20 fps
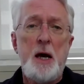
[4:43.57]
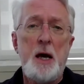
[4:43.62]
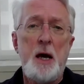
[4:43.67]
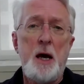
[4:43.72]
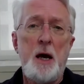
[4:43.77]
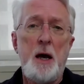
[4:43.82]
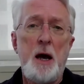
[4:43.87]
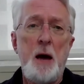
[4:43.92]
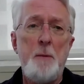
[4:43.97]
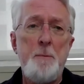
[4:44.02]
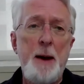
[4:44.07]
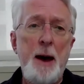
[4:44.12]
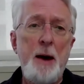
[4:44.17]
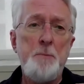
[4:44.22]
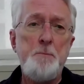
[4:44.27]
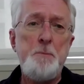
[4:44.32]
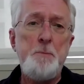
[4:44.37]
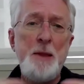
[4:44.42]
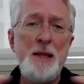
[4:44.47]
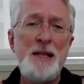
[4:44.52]
uh,
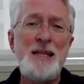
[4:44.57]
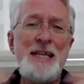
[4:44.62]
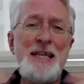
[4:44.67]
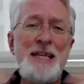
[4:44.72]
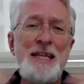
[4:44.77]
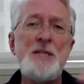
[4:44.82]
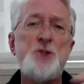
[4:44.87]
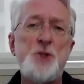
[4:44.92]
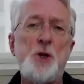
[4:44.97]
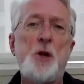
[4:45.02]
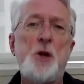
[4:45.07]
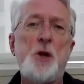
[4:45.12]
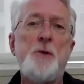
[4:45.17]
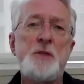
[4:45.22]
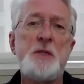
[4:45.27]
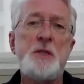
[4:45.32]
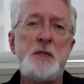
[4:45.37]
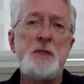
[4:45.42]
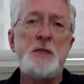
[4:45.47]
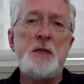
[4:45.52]
about building
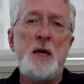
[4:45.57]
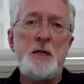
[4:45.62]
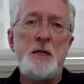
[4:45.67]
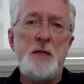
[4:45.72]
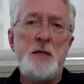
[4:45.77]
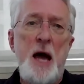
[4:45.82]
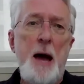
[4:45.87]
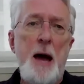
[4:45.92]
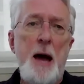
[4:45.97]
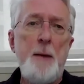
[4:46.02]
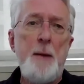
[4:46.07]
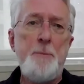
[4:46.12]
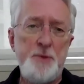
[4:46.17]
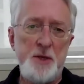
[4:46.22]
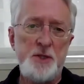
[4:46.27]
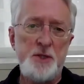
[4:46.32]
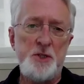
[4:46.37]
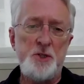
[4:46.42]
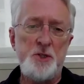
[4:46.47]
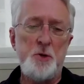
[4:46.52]
services atop
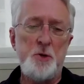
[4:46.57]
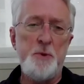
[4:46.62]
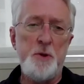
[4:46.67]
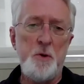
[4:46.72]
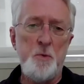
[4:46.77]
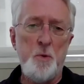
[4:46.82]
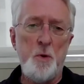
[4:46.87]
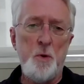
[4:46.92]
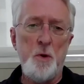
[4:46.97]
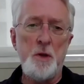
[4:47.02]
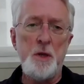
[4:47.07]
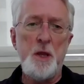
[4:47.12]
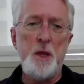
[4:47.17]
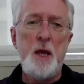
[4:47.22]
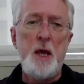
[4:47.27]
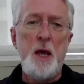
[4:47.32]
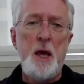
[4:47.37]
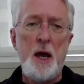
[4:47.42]
this distributed world.